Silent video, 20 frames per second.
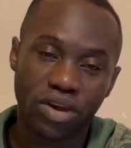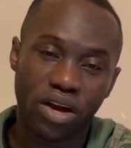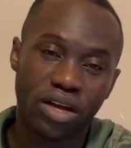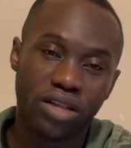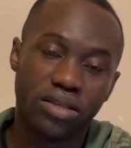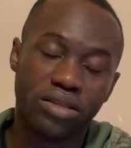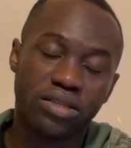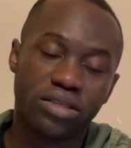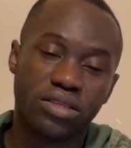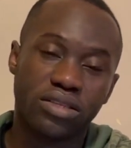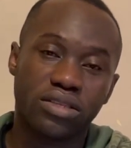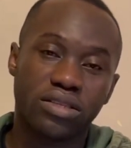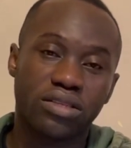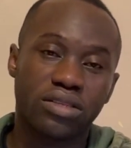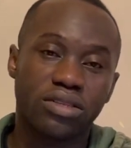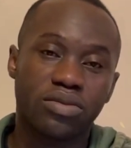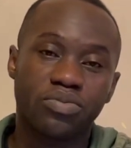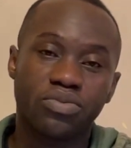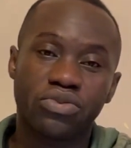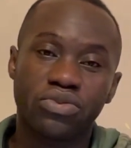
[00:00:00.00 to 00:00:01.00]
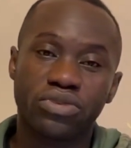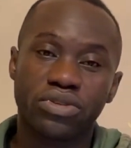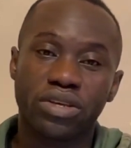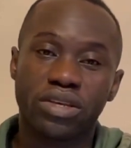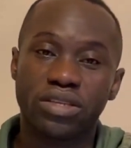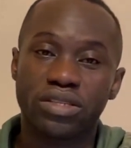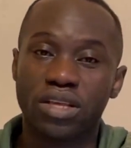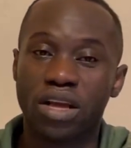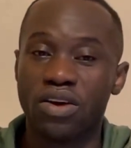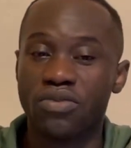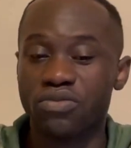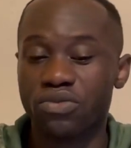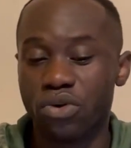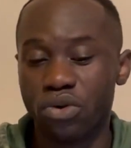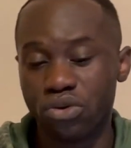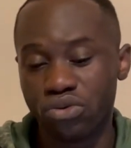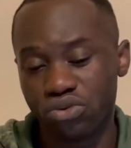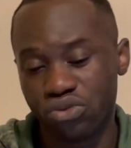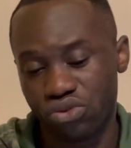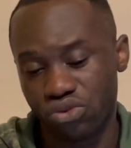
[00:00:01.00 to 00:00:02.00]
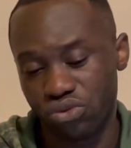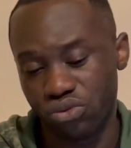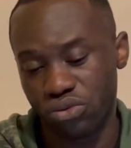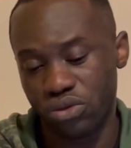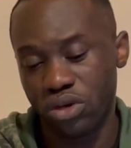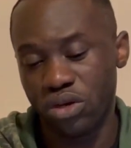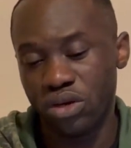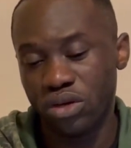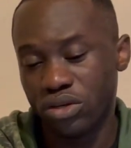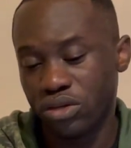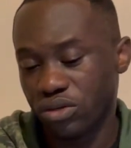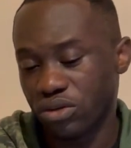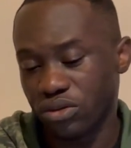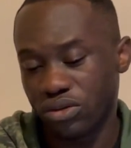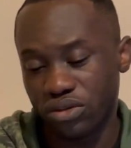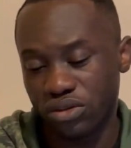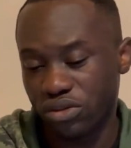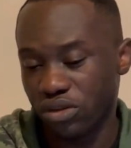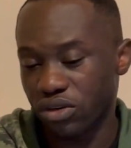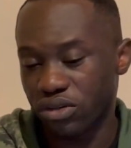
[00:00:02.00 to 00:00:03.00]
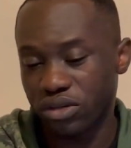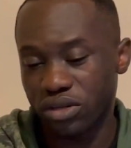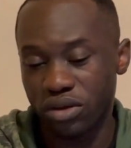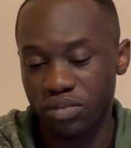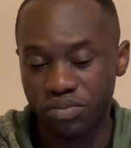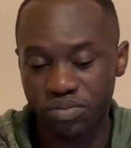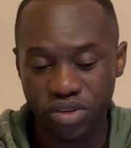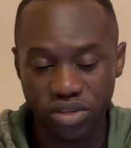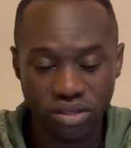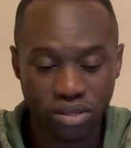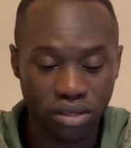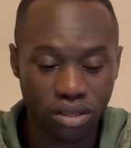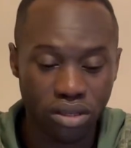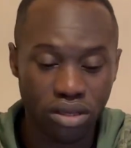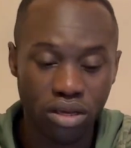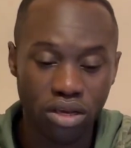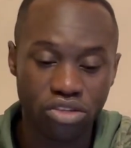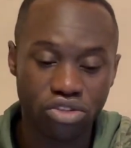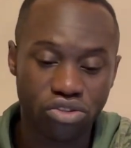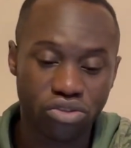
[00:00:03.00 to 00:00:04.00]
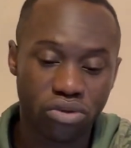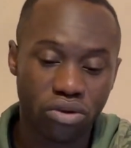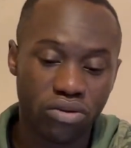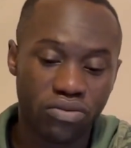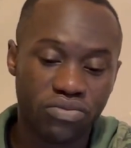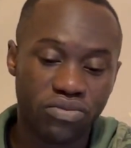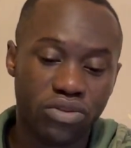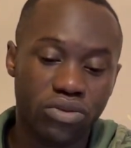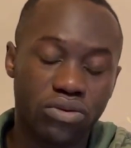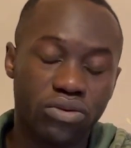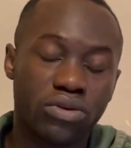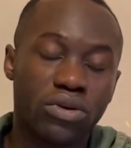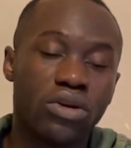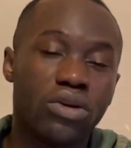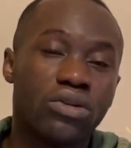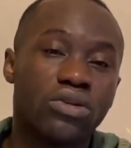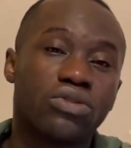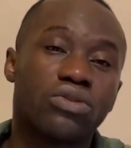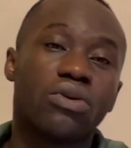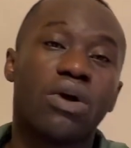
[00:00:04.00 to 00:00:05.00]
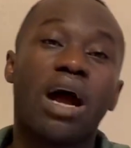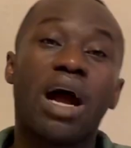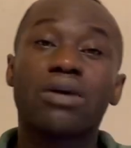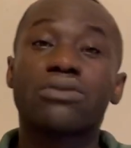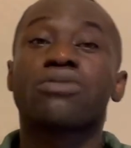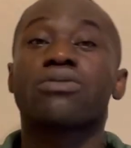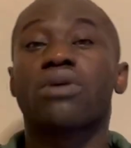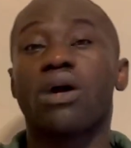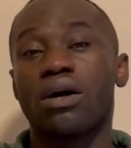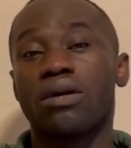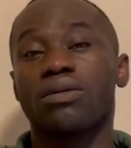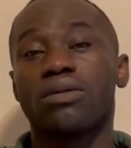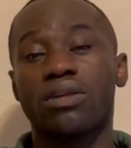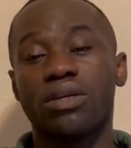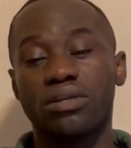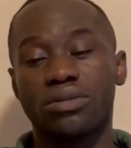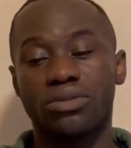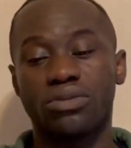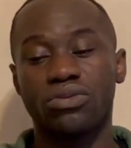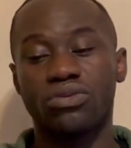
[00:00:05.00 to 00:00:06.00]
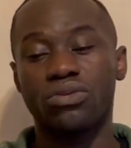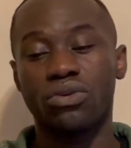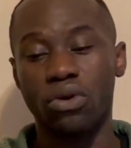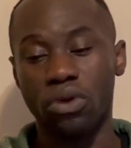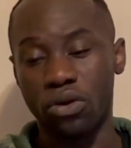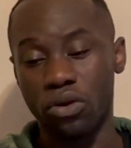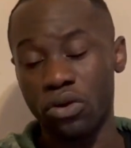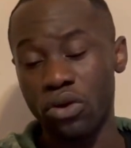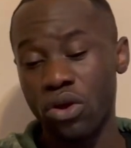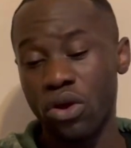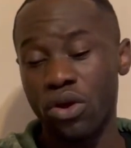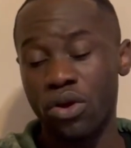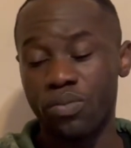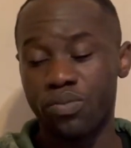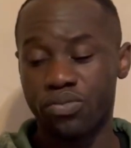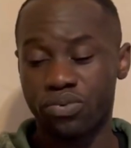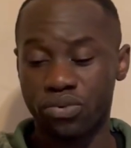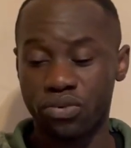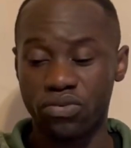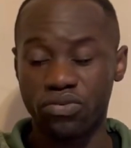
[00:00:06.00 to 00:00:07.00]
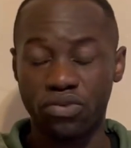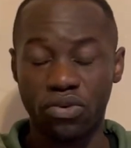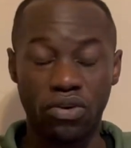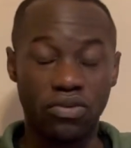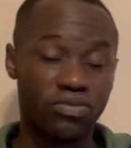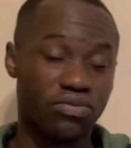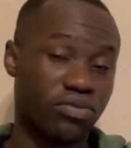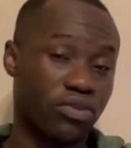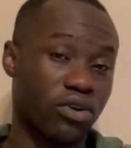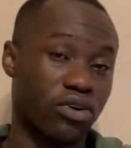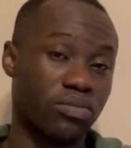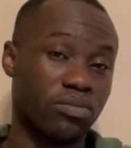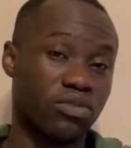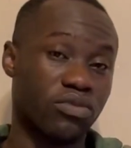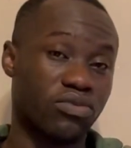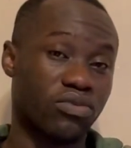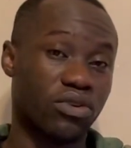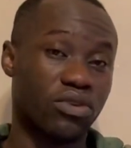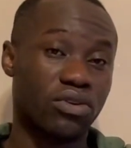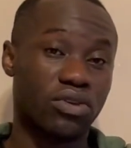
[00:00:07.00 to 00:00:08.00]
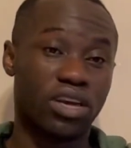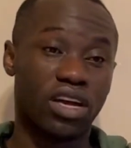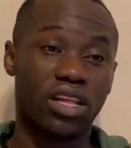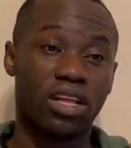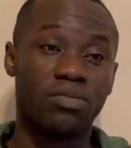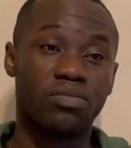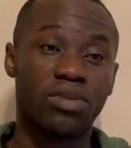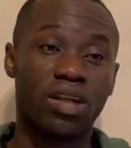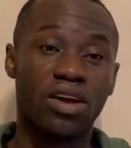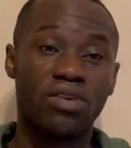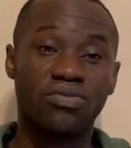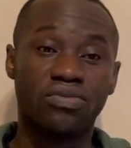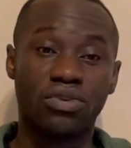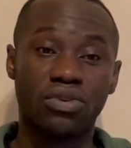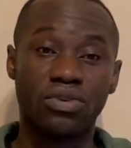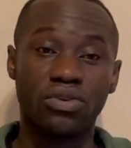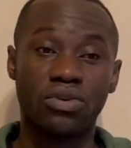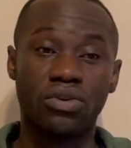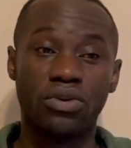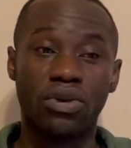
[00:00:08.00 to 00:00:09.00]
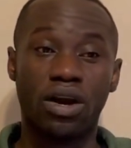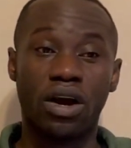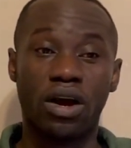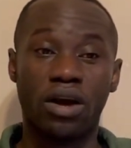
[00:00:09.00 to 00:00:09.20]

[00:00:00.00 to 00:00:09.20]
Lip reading: And since it's a process that I've gone through, so it's just basically a short video. So how to calculate your proof of fund before you can apply for your